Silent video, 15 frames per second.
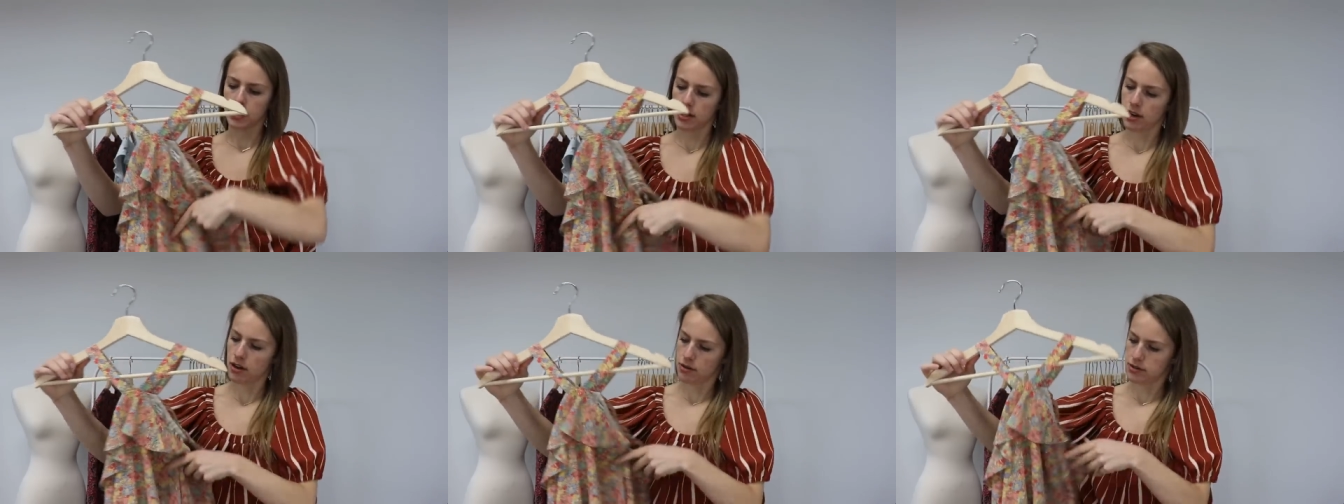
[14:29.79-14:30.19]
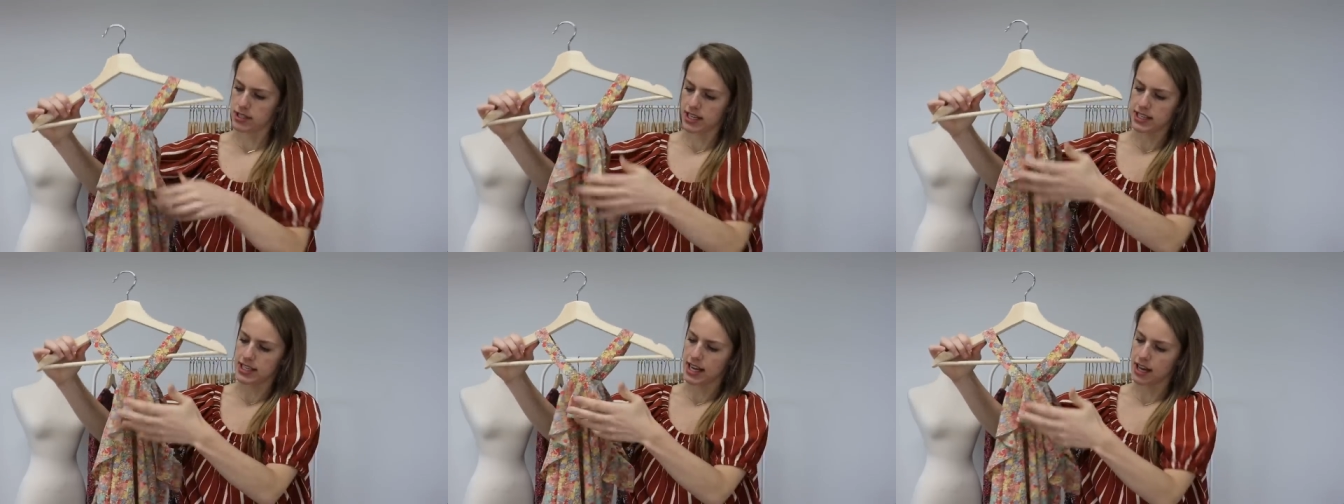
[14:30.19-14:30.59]
you know,
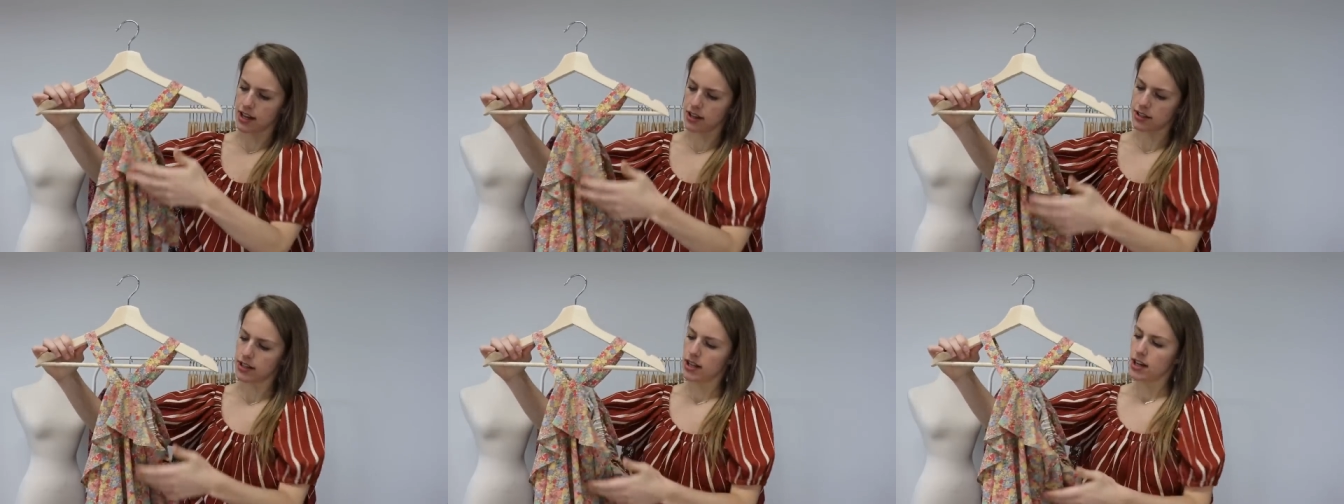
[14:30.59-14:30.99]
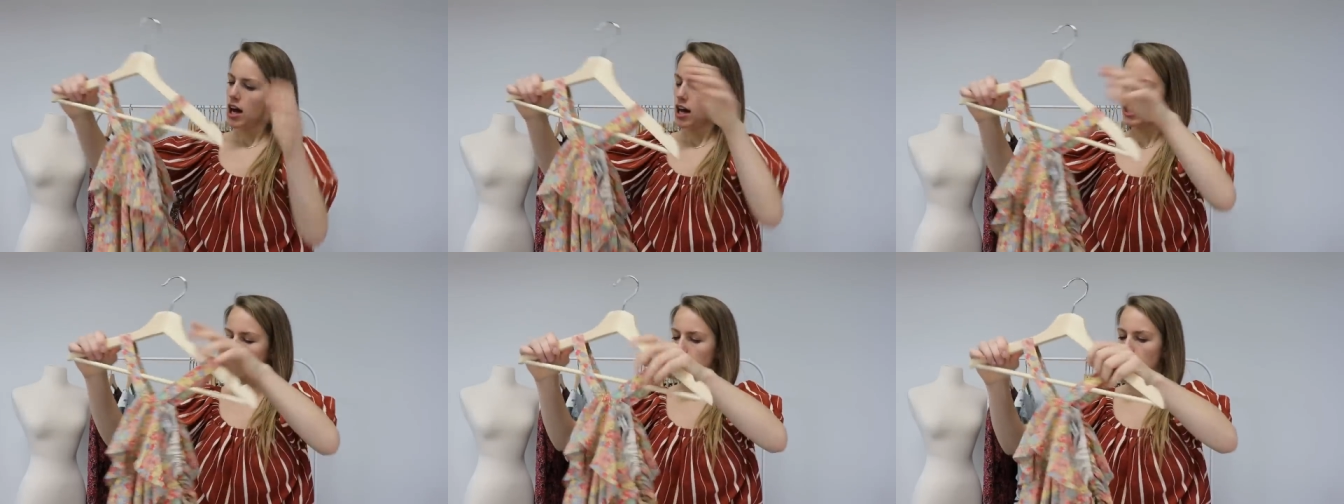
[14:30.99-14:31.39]
detail
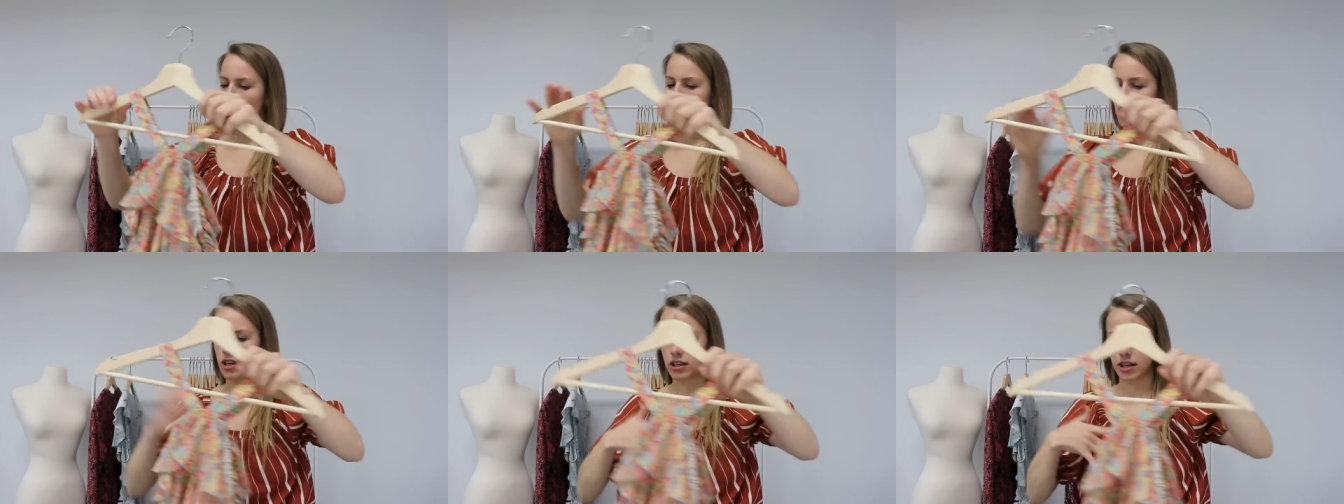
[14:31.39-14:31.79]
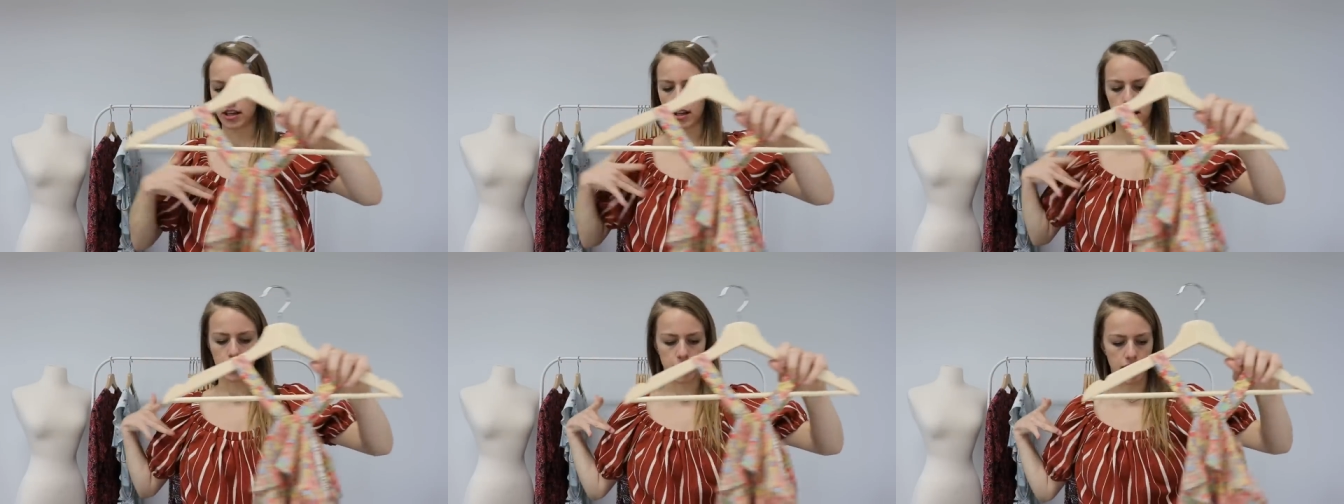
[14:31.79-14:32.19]
along
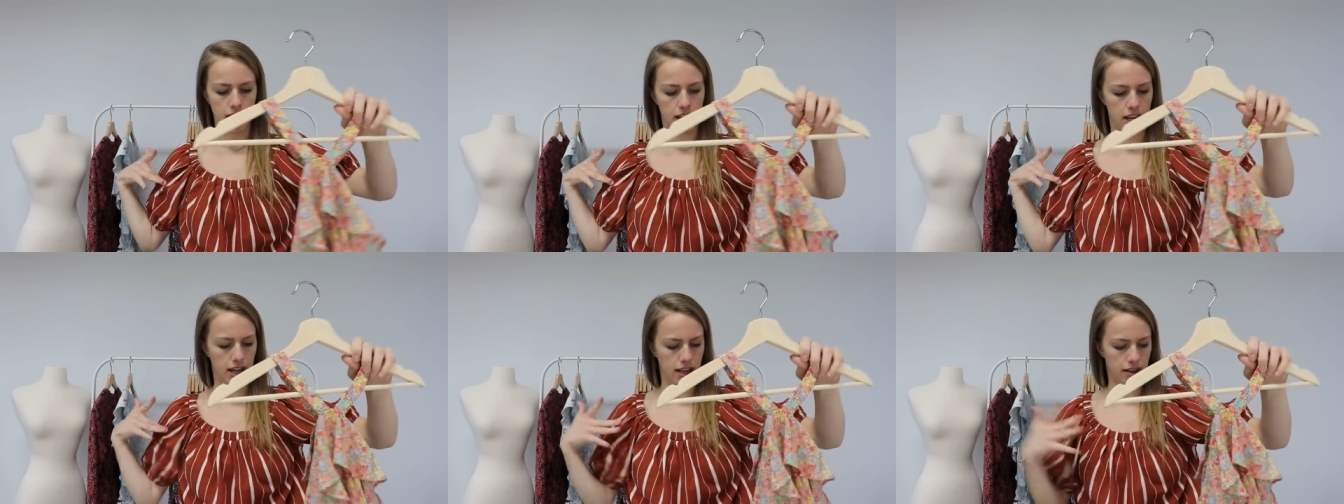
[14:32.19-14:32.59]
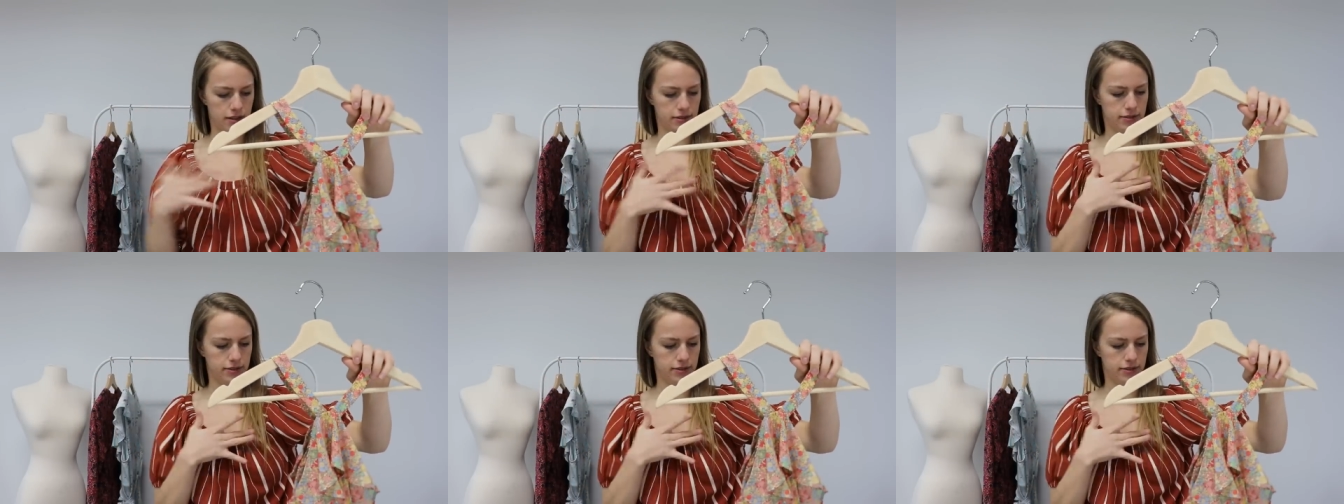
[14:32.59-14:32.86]
the